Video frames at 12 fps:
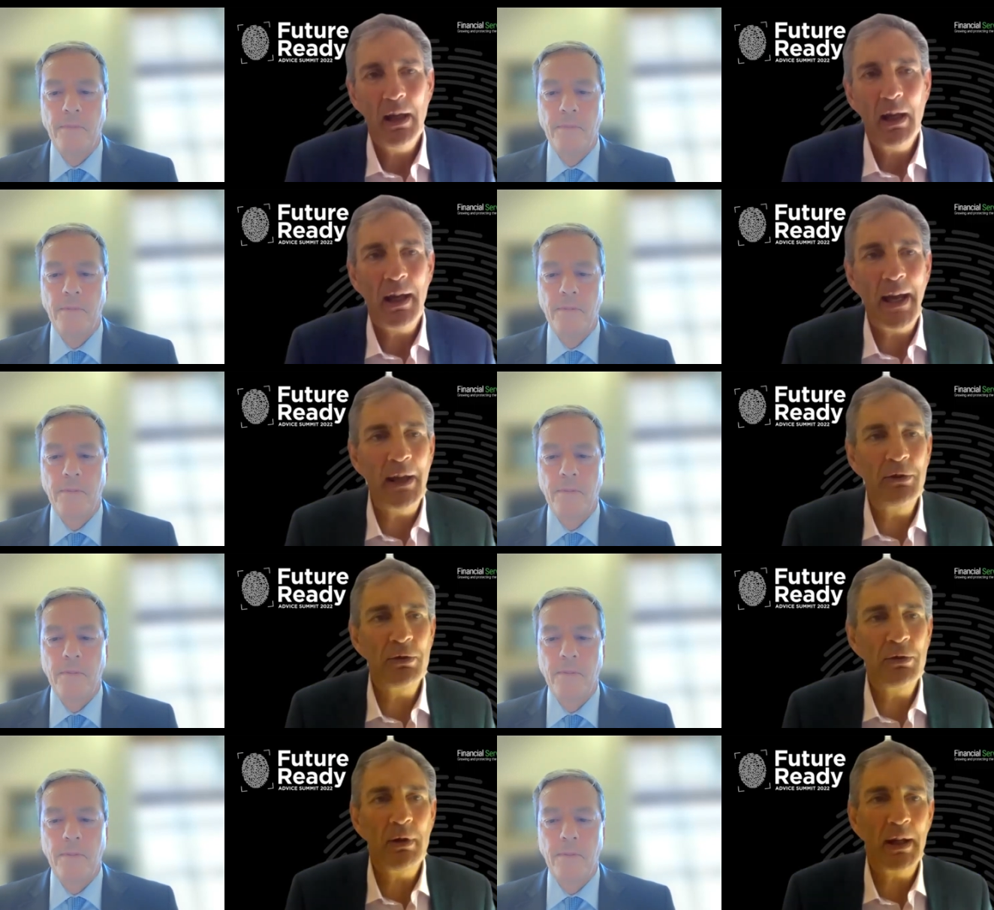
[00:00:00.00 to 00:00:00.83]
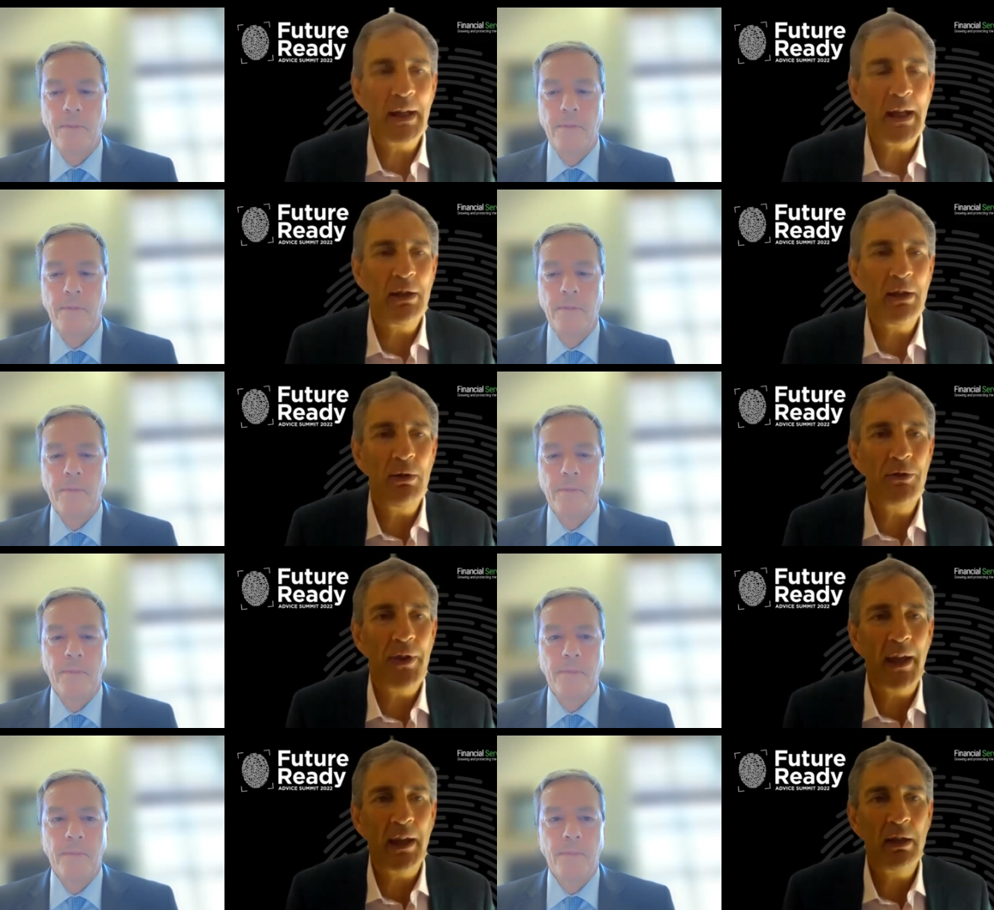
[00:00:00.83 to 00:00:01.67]
Speaker 1: Uh, Andrew, again, huge
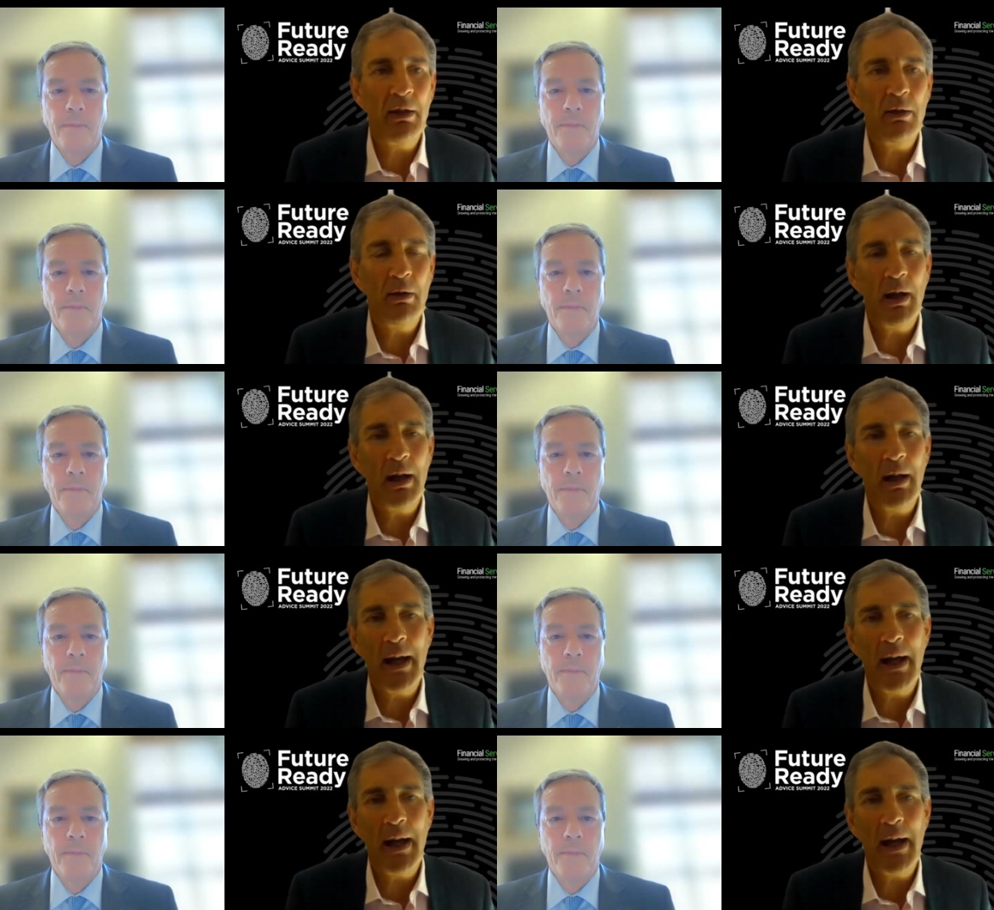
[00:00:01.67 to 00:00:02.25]
thank you uh,